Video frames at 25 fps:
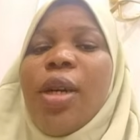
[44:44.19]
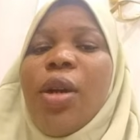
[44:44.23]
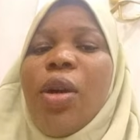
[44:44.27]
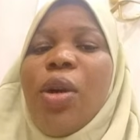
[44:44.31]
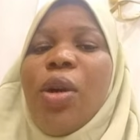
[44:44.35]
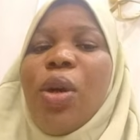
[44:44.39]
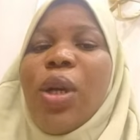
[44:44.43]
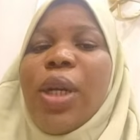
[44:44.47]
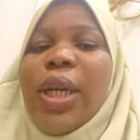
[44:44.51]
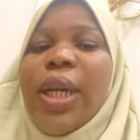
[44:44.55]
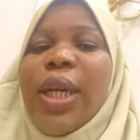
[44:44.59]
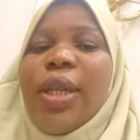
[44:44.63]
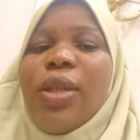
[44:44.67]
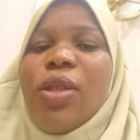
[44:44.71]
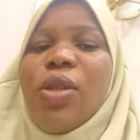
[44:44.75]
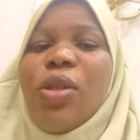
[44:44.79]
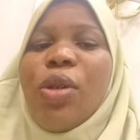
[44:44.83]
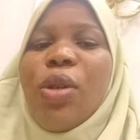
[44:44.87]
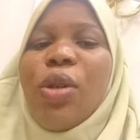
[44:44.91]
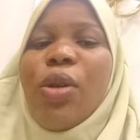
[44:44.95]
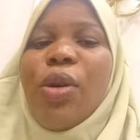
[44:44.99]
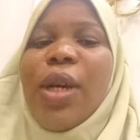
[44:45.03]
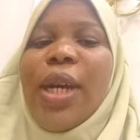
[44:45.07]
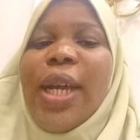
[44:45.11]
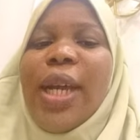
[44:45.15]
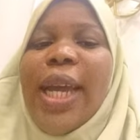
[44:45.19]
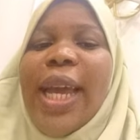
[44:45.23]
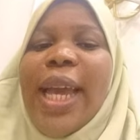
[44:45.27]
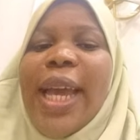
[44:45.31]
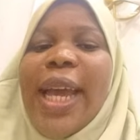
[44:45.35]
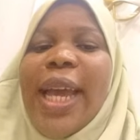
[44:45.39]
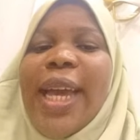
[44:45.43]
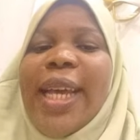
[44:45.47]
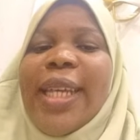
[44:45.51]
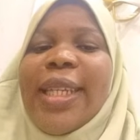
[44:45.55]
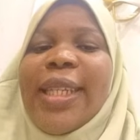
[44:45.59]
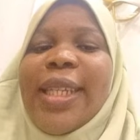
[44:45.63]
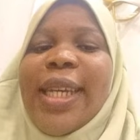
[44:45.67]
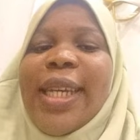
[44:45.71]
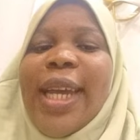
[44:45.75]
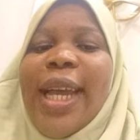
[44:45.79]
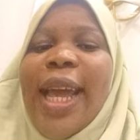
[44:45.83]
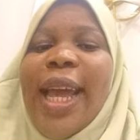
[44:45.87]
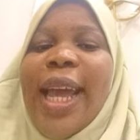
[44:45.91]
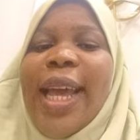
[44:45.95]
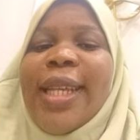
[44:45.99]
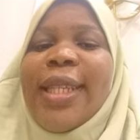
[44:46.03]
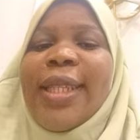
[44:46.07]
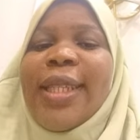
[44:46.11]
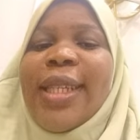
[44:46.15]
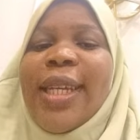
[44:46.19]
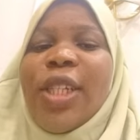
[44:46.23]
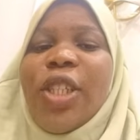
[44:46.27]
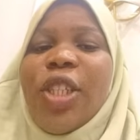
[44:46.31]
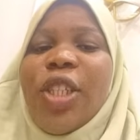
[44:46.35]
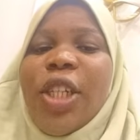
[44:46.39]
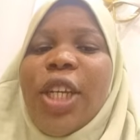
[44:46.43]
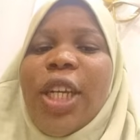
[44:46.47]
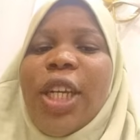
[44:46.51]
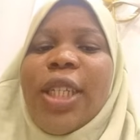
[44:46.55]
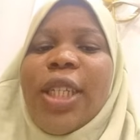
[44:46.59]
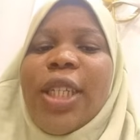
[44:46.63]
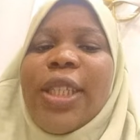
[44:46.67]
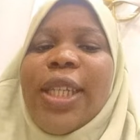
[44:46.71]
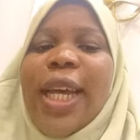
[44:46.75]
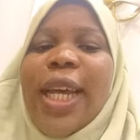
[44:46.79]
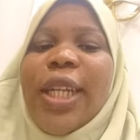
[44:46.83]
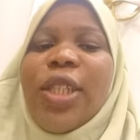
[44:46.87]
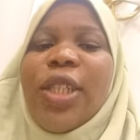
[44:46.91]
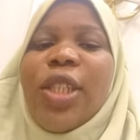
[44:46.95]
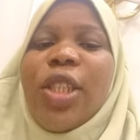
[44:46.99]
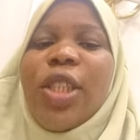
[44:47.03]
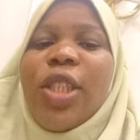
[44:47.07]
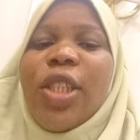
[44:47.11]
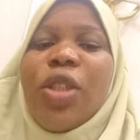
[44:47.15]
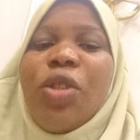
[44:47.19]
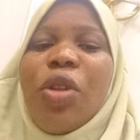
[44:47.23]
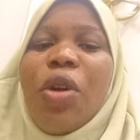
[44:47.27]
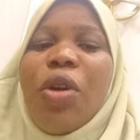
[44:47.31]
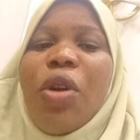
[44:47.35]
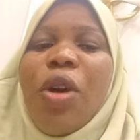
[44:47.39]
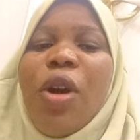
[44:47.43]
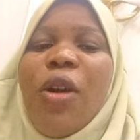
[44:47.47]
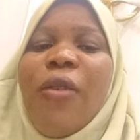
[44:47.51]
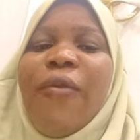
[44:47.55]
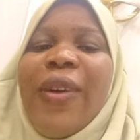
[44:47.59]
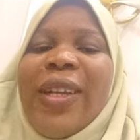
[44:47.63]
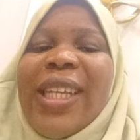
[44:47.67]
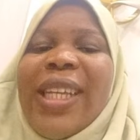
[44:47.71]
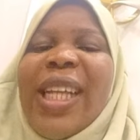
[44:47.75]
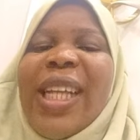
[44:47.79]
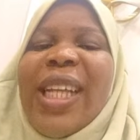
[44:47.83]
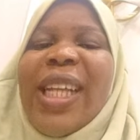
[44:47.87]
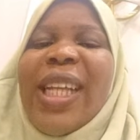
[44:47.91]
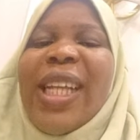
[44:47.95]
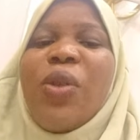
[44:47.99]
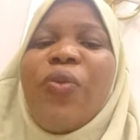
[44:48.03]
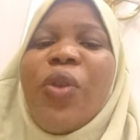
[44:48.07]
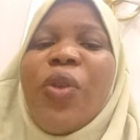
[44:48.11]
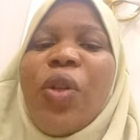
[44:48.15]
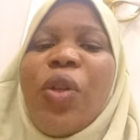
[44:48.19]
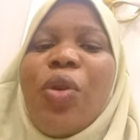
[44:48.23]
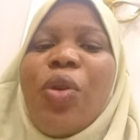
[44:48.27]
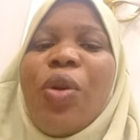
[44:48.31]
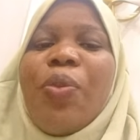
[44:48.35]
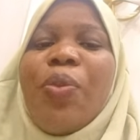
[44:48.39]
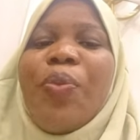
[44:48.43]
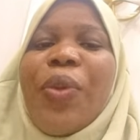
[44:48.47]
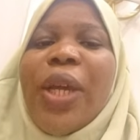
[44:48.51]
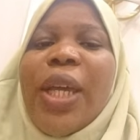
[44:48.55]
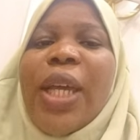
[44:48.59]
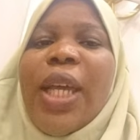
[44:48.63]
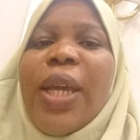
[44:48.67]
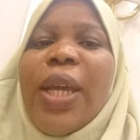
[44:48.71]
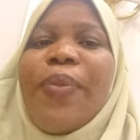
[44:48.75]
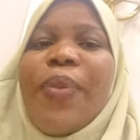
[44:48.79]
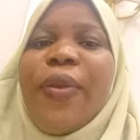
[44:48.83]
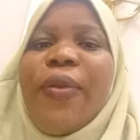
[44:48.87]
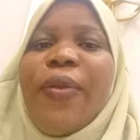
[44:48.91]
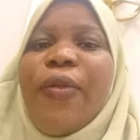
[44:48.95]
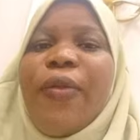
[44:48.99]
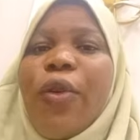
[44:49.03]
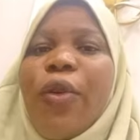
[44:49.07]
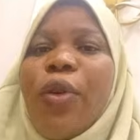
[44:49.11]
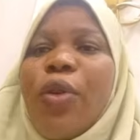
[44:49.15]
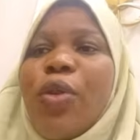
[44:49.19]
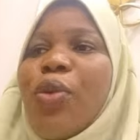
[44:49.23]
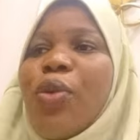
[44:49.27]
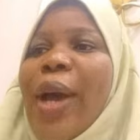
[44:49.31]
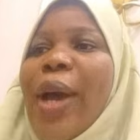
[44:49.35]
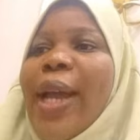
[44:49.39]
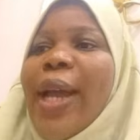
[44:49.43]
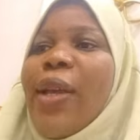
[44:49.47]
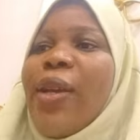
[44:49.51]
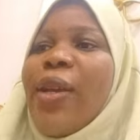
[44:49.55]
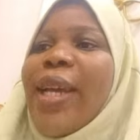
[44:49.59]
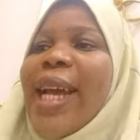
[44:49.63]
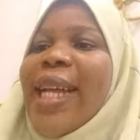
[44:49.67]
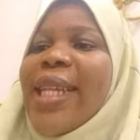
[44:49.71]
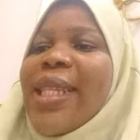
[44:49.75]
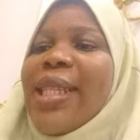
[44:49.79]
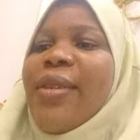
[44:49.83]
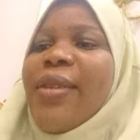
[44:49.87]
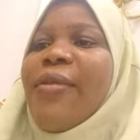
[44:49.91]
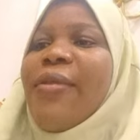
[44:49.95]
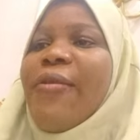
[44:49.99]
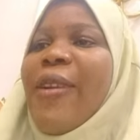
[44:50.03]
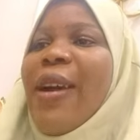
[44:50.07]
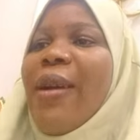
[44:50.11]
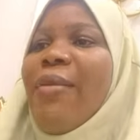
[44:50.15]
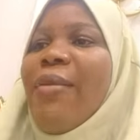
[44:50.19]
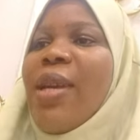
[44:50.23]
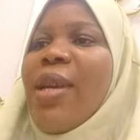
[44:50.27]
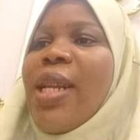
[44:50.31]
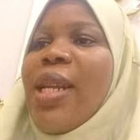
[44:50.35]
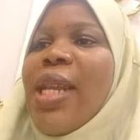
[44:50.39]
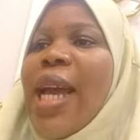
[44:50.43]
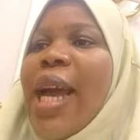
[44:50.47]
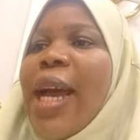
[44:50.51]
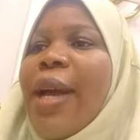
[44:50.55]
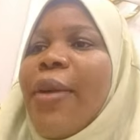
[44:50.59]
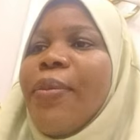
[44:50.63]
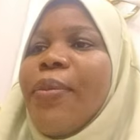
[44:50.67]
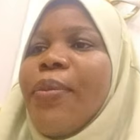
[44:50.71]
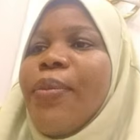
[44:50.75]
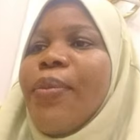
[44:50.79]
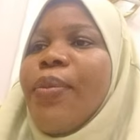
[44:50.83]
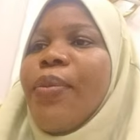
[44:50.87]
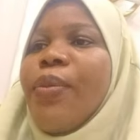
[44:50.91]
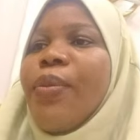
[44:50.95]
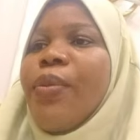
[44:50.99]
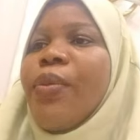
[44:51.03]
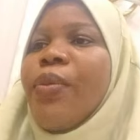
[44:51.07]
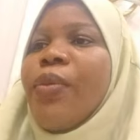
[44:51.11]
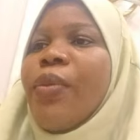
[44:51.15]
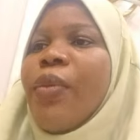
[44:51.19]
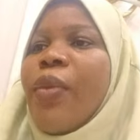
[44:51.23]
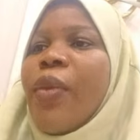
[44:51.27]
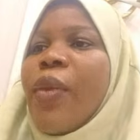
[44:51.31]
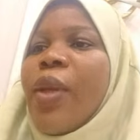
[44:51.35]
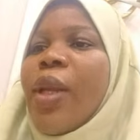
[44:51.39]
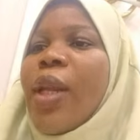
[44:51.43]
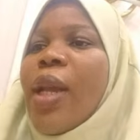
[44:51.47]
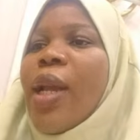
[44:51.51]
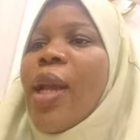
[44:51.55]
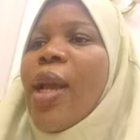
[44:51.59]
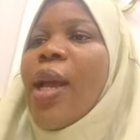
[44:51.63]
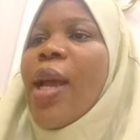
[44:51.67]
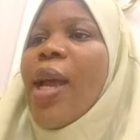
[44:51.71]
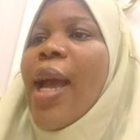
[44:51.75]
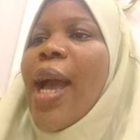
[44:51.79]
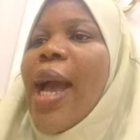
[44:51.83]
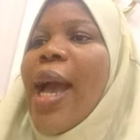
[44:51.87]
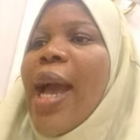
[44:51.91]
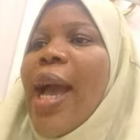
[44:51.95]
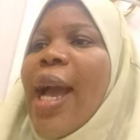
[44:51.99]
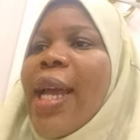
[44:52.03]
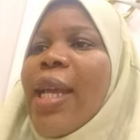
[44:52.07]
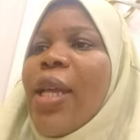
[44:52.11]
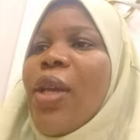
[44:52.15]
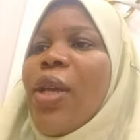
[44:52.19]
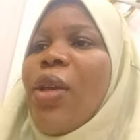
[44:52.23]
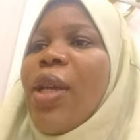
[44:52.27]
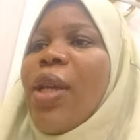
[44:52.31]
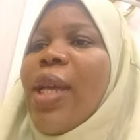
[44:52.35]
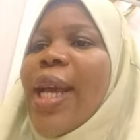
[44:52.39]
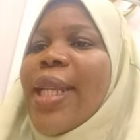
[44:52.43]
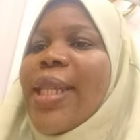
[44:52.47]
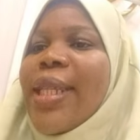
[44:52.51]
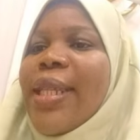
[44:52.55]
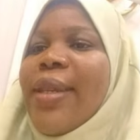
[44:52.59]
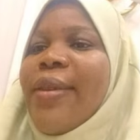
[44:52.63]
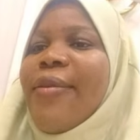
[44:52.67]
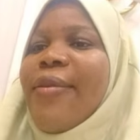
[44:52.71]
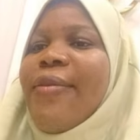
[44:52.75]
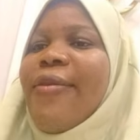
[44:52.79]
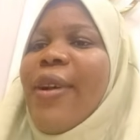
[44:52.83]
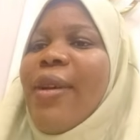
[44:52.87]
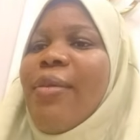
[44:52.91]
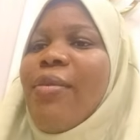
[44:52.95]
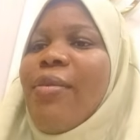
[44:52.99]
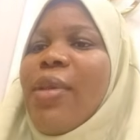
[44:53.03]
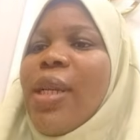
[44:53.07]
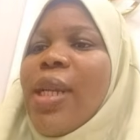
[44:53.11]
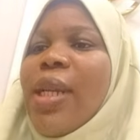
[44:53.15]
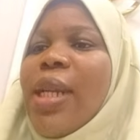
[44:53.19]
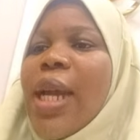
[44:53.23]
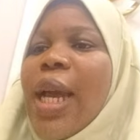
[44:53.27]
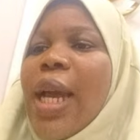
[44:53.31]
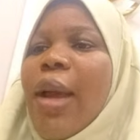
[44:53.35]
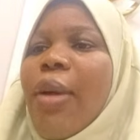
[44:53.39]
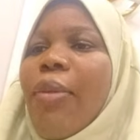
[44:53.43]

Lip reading: Okay, so Eze Jane said she's not conversant with video making before. So are you getting familiar? Are you getting familiar?